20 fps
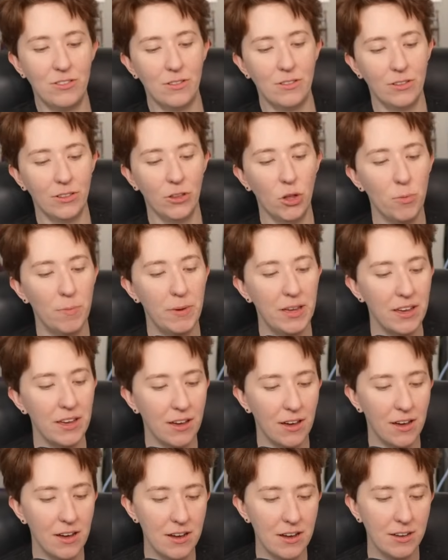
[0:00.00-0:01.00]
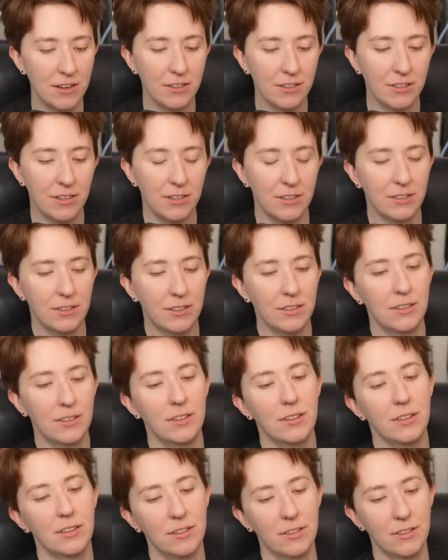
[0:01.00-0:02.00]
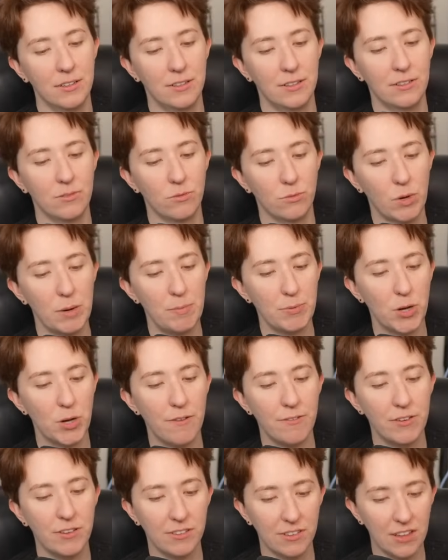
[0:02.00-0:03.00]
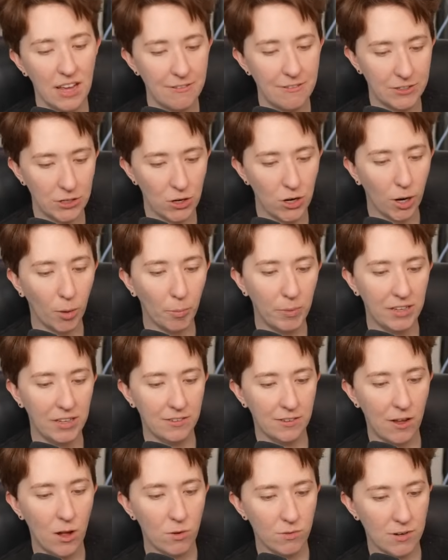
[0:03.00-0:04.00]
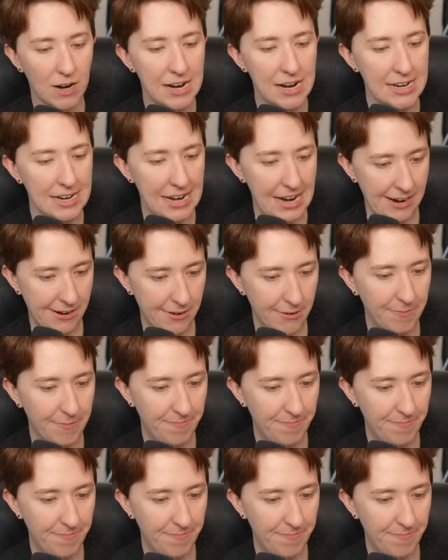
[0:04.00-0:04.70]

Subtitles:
Luo Binghe ripped off his left arm. He's alright now.